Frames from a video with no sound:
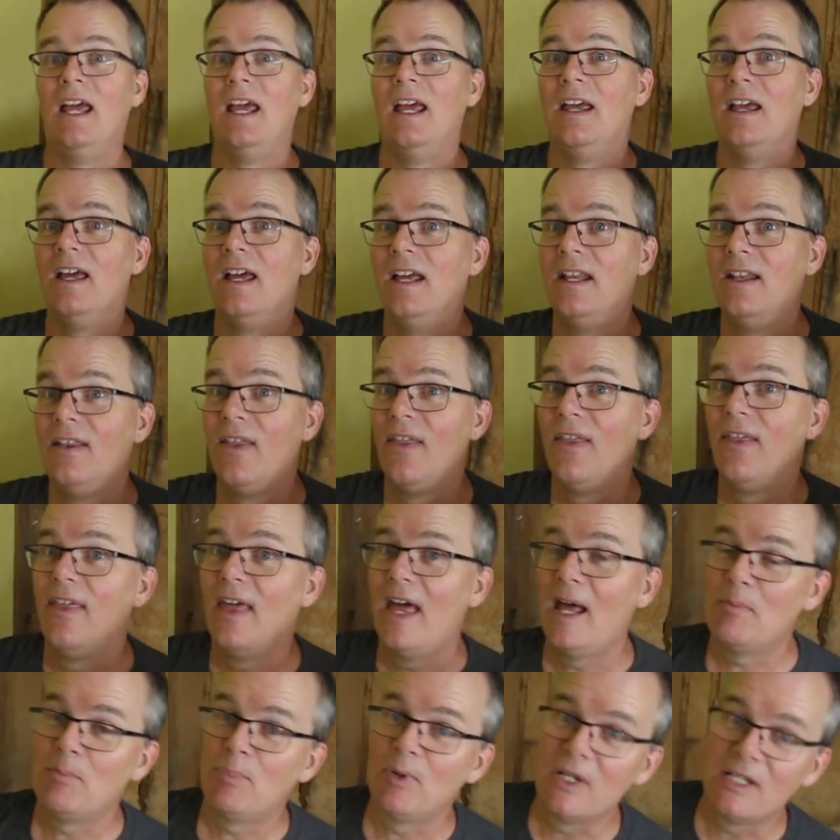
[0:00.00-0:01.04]
And
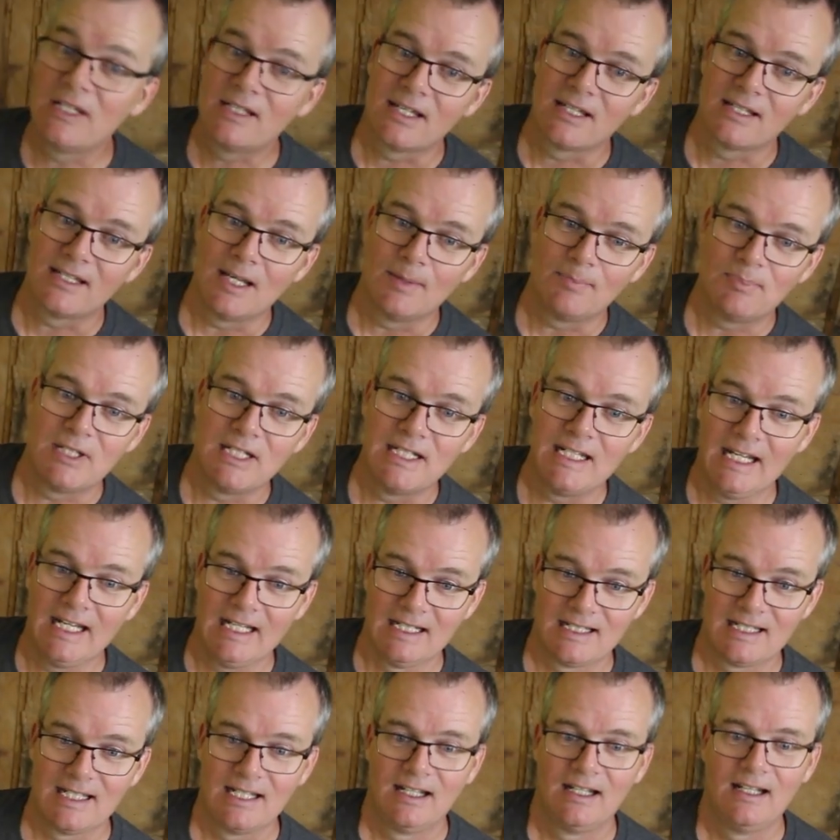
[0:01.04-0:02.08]
that brings us up to
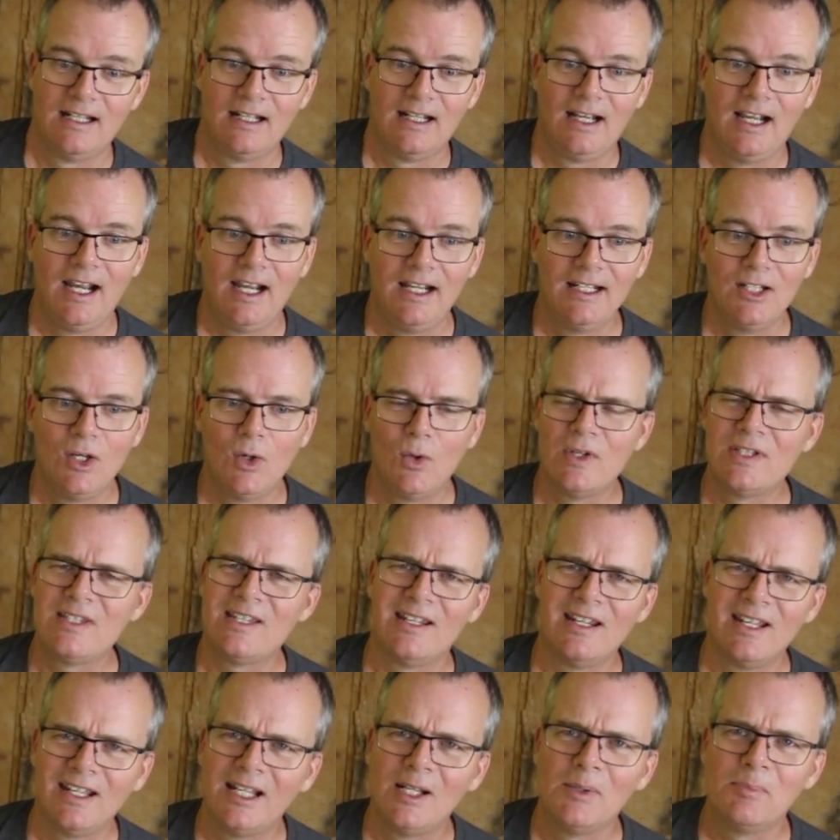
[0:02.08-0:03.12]
date. I know it's
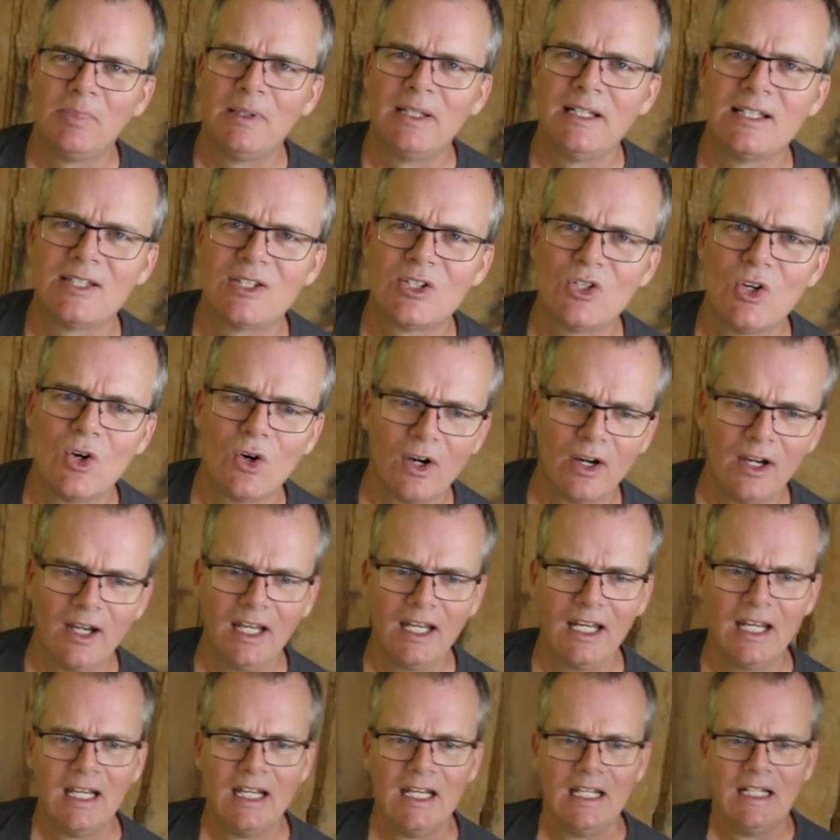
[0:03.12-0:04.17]
an incomplete
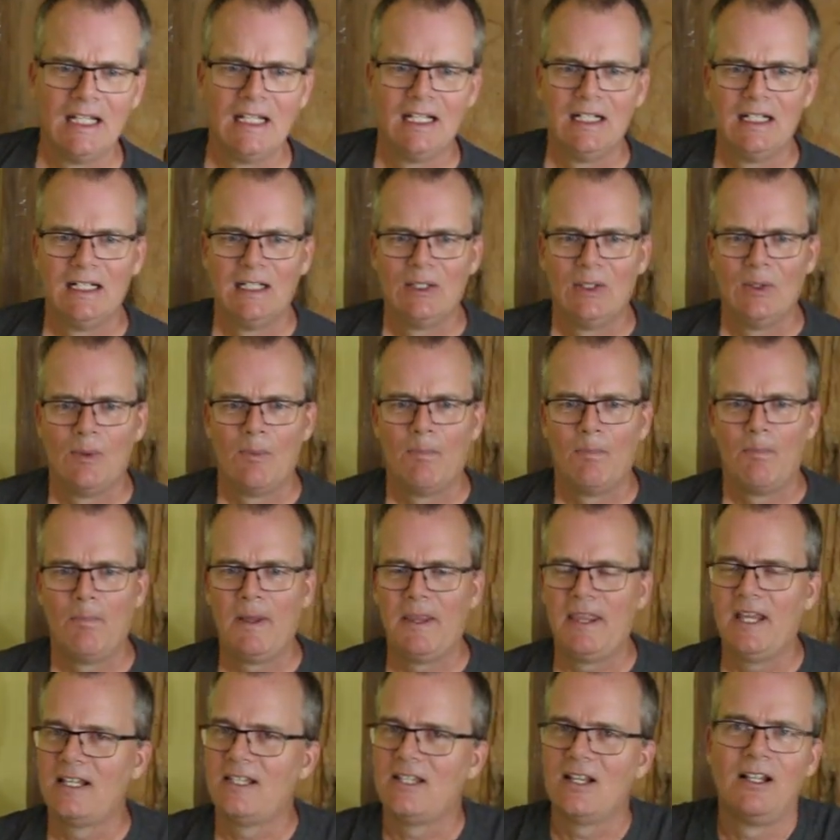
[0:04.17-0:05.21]
story,
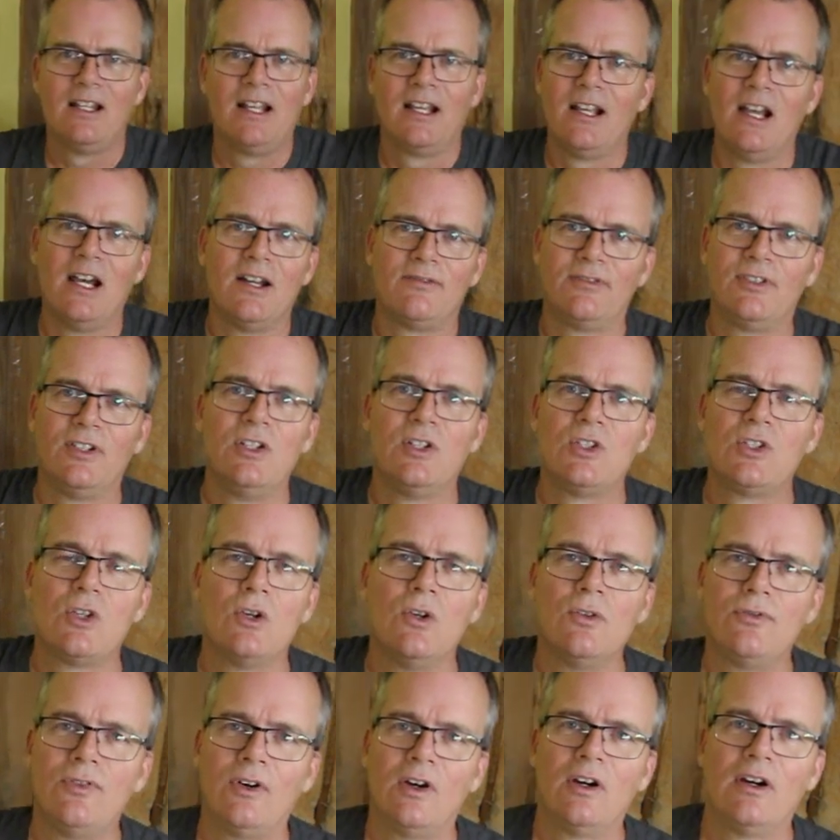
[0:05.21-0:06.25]
but that's all I got for you
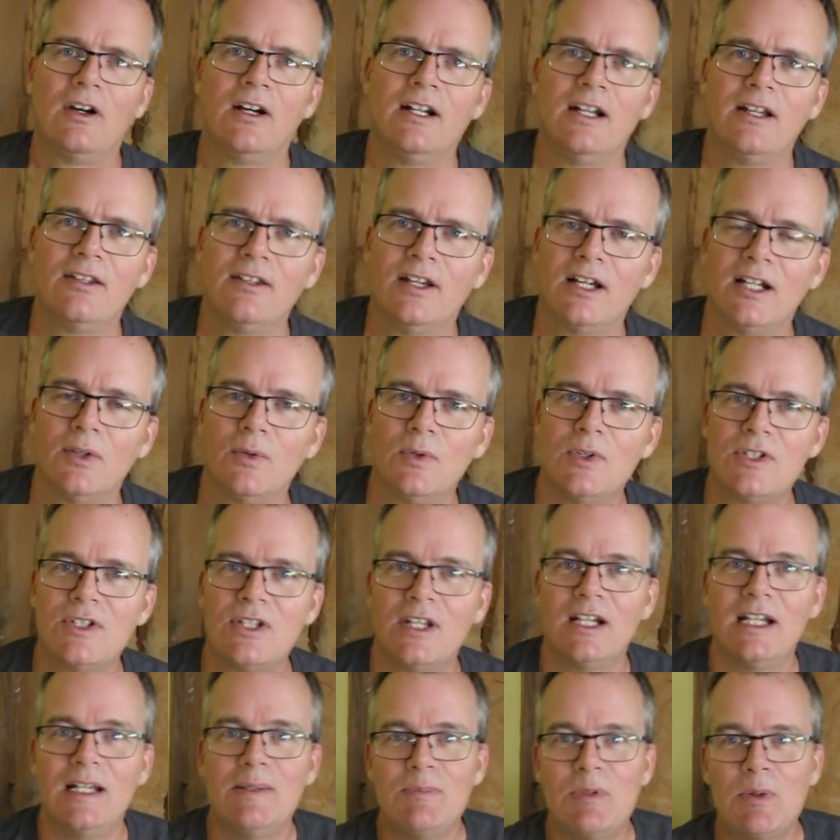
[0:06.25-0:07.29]
so far, and I thought it was
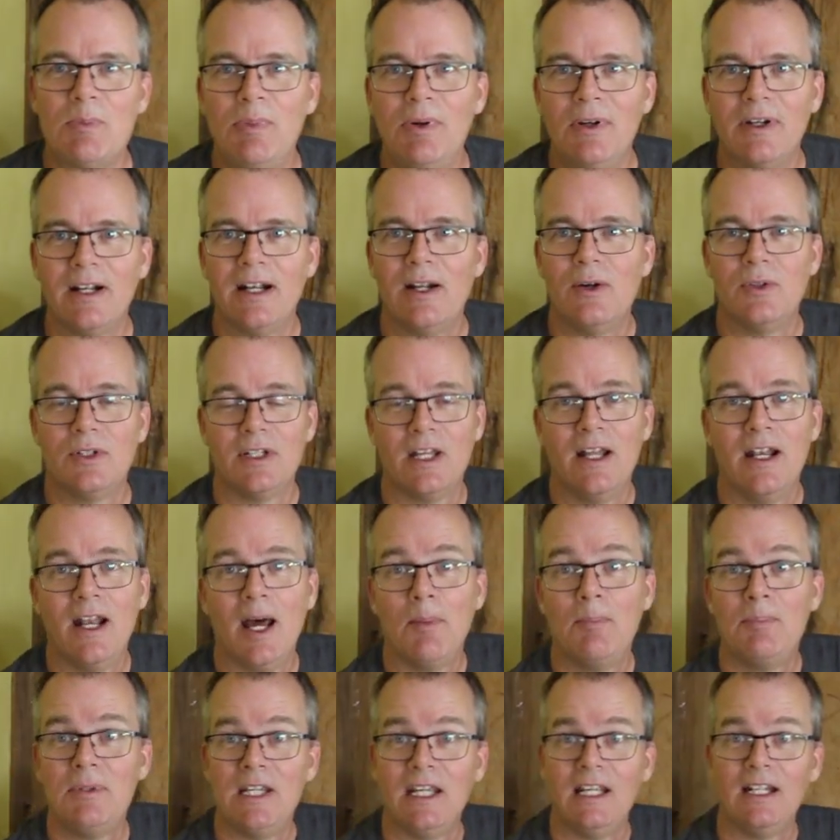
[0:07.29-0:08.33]
time to put it out an
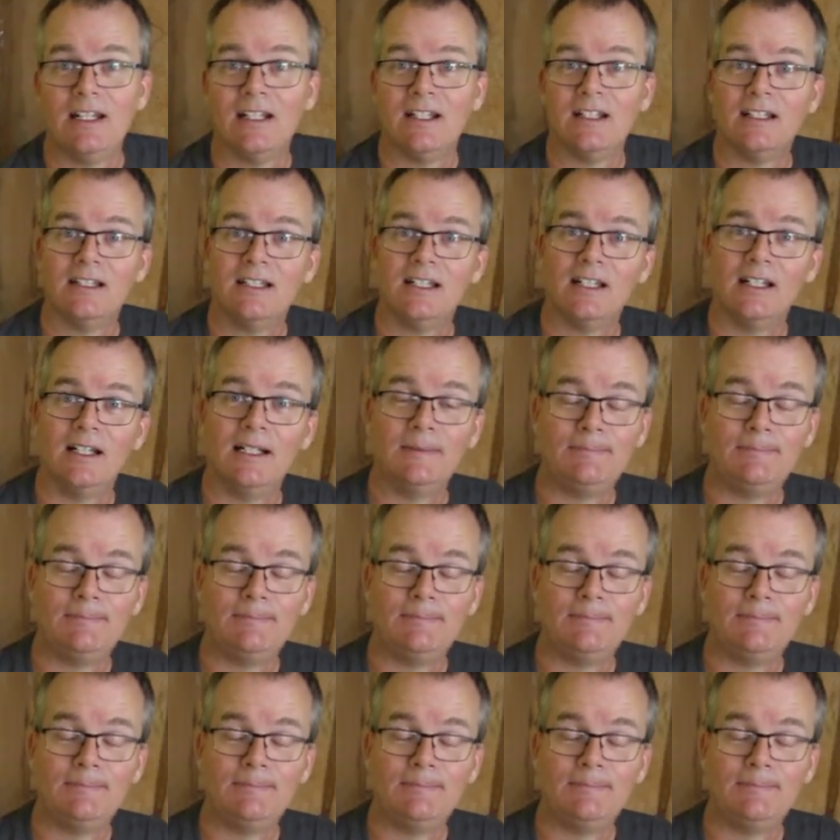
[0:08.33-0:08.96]
update and